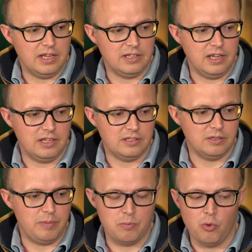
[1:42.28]
it,
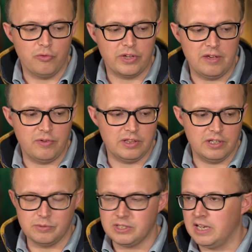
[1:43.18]
it's a bit more forgiving
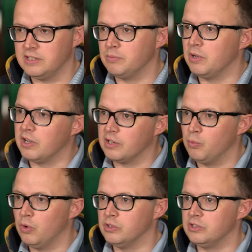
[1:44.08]
than say something like a
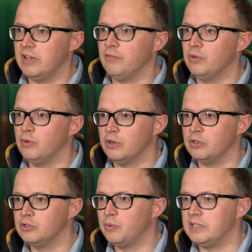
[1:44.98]
.17 or
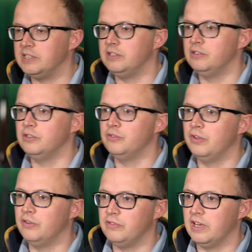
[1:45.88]
a 22
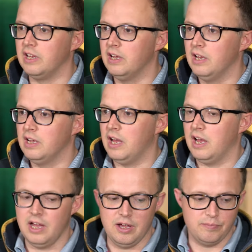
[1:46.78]
250
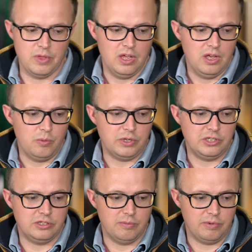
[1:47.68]
um,
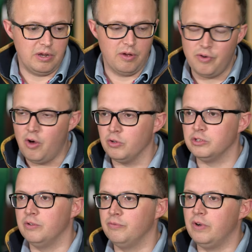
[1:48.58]
which is you know a
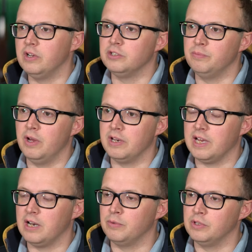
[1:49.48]
hotter, faster burning
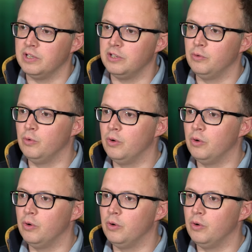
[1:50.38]
caliber. And you